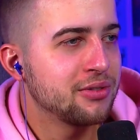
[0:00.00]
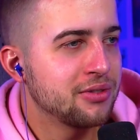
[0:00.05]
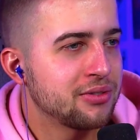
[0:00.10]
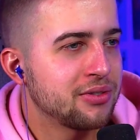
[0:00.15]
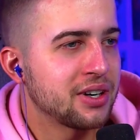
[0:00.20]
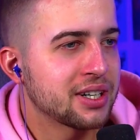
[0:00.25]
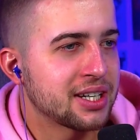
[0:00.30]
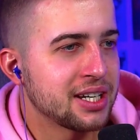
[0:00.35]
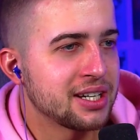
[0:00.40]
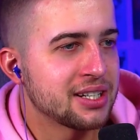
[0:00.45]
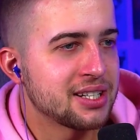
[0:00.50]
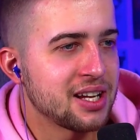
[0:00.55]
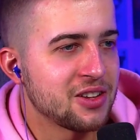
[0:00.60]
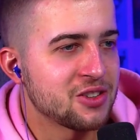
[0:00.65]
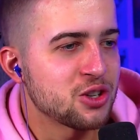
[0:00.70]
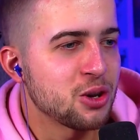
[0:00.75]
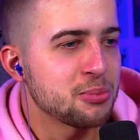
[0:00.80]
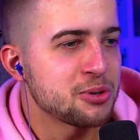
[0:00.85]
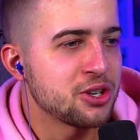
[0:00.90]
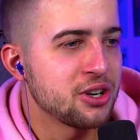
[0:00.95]
Fuck yeah, take
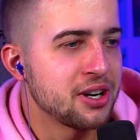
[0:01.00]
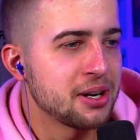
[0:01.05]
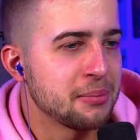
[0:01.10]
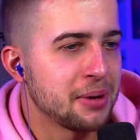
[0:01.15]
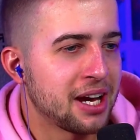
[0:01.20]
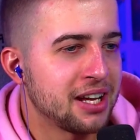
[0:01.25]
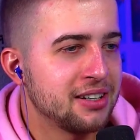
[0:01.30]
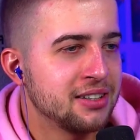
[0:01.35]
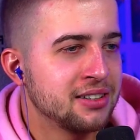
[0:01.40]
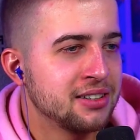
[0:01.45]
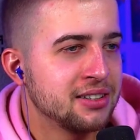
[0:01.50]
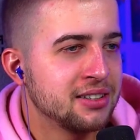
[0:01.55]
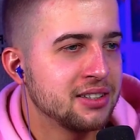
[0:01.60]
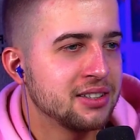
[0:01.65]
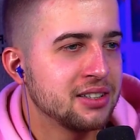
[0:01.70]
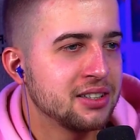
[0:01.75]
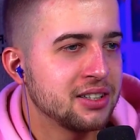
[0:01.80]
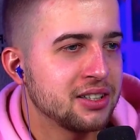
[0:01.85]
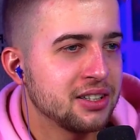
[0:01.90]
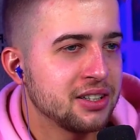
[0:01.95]
this opportunity, man.
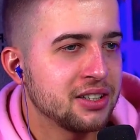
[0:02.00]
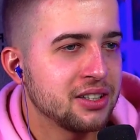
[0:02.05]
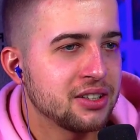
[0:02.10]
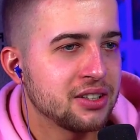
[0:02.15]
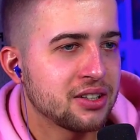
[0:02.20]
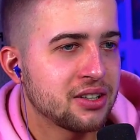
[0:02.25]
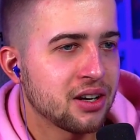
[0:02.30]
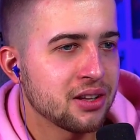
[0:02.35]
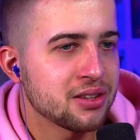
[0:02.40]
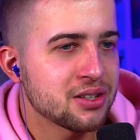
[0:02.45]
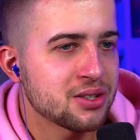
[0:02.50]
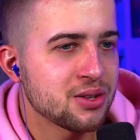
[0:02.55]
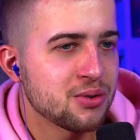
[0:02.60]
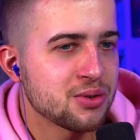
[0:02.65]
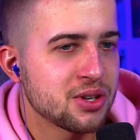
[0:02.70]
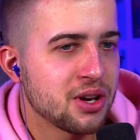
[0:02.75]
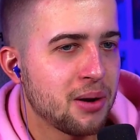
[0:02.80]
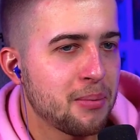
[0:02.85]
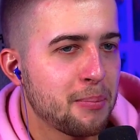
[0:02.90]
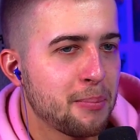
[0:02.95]
You got this,
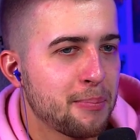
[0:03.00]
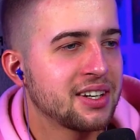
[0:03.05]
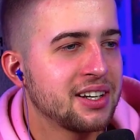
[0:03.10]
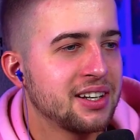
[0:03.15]
Usopp.